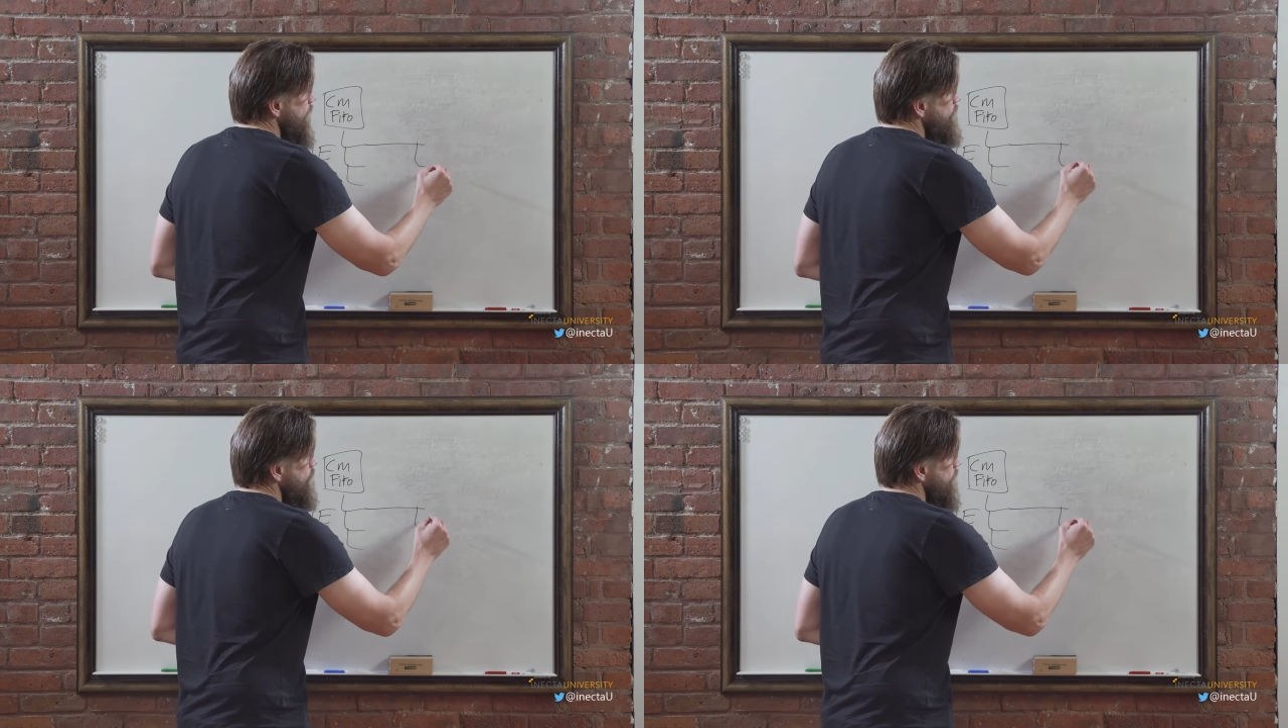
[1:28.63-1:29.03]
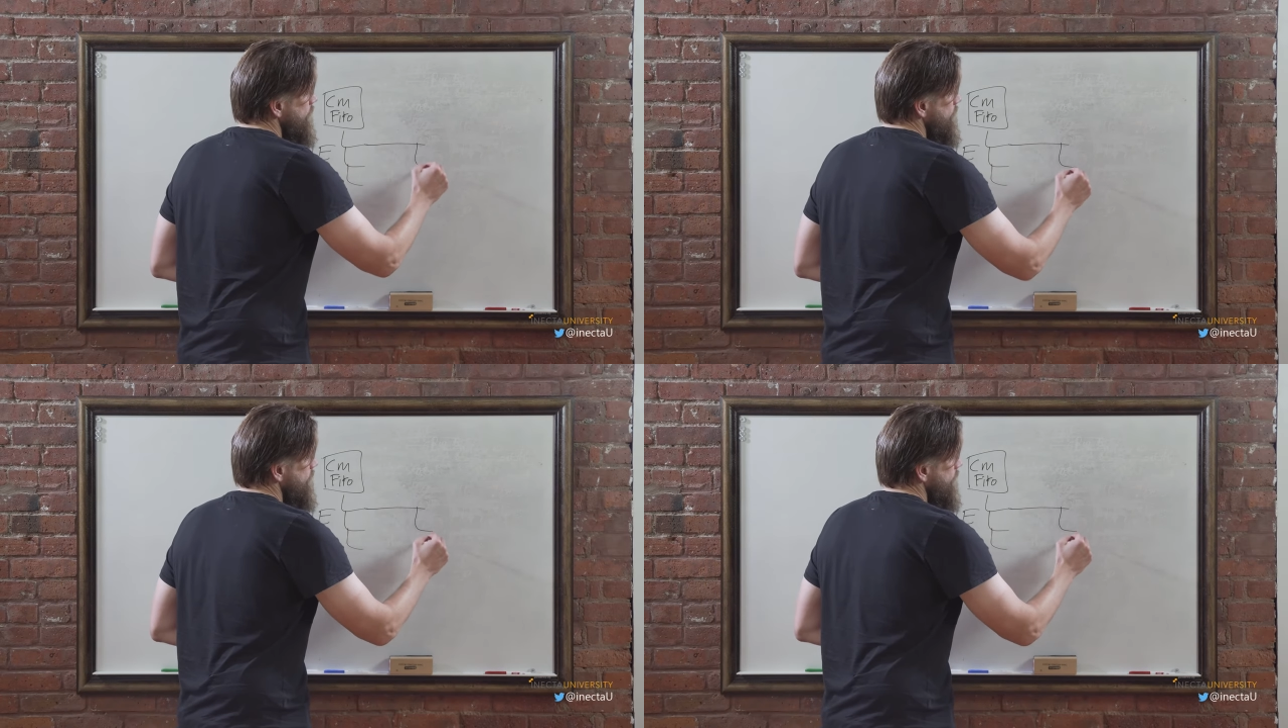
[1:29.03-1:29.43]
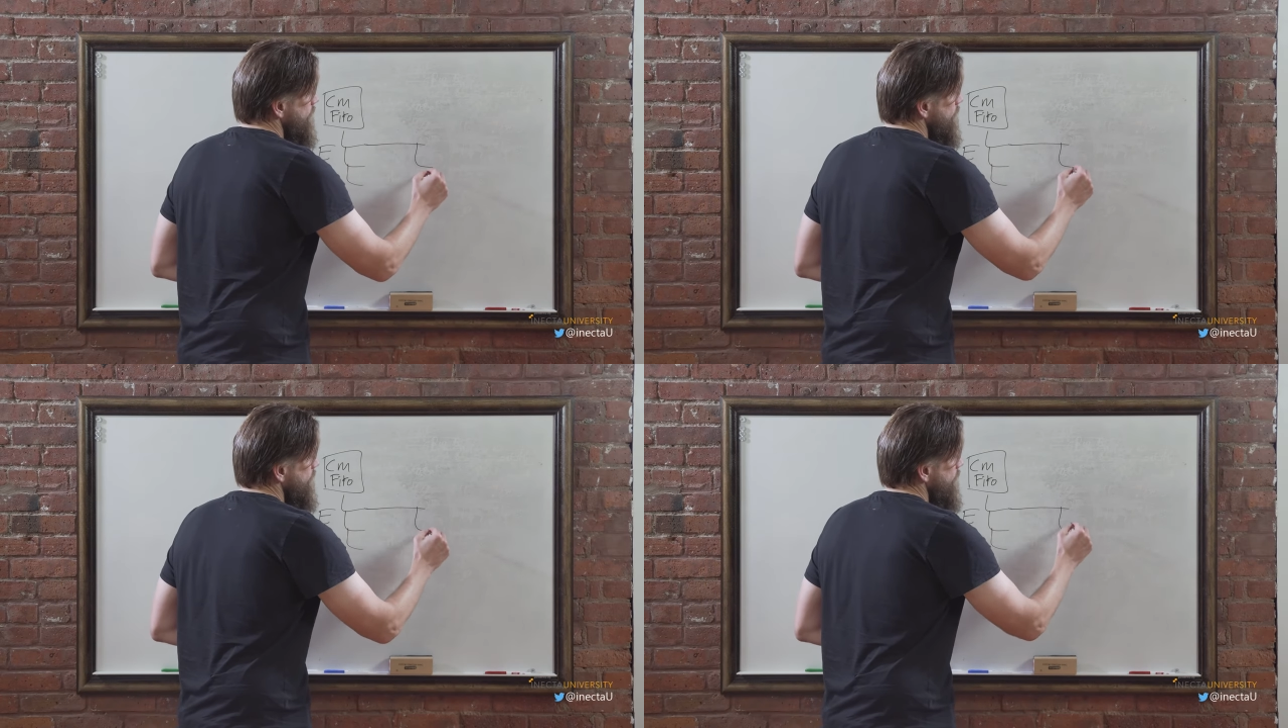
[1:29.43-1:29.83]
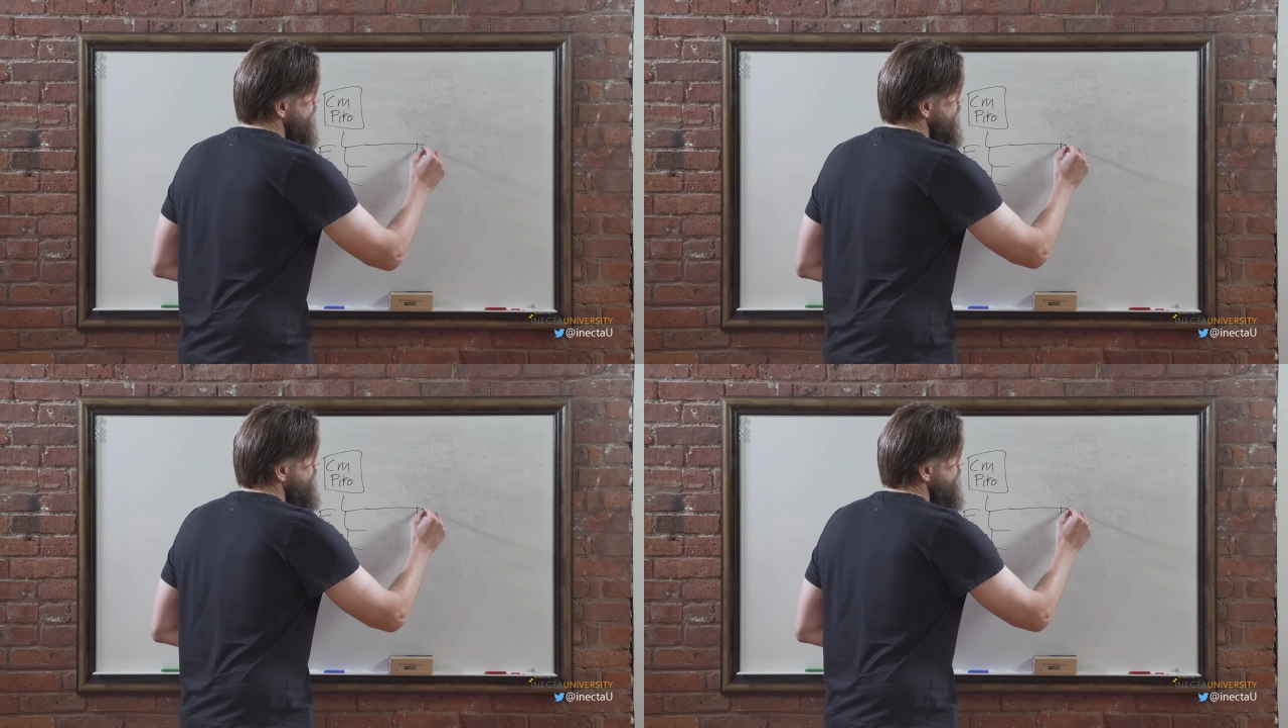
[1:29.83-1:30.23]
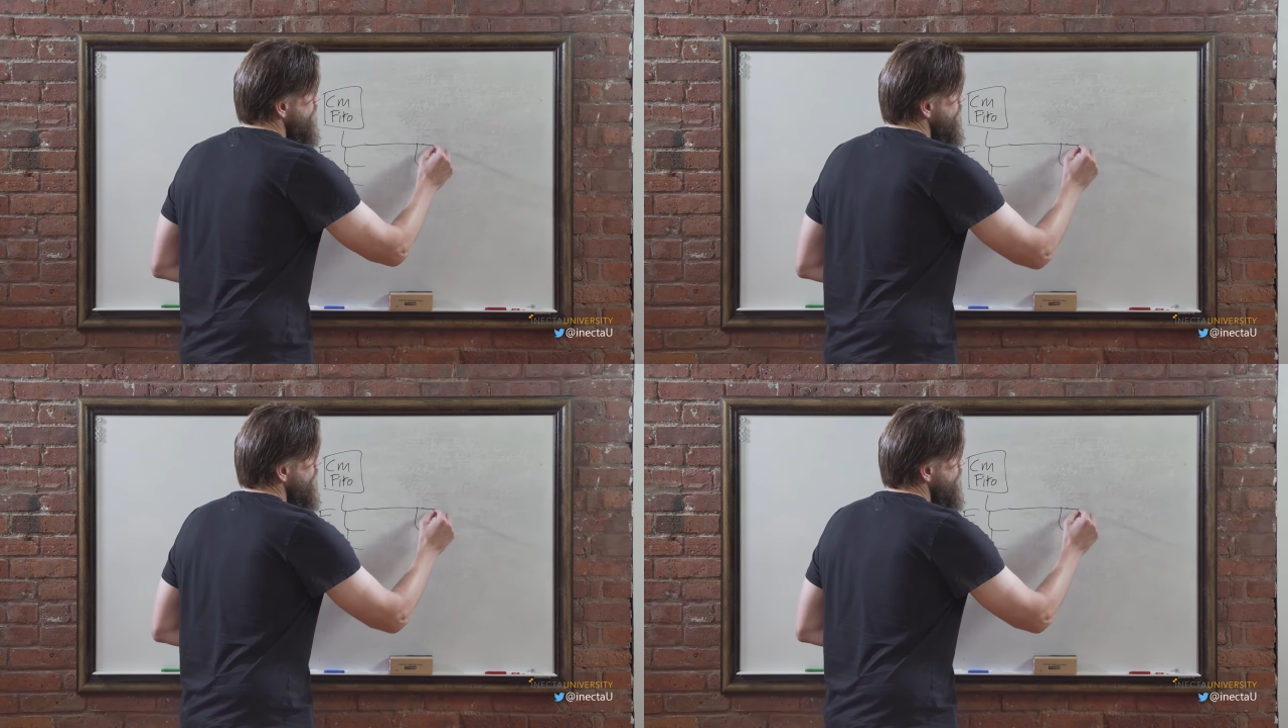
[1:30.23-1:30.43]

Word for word: entries, uh, and those are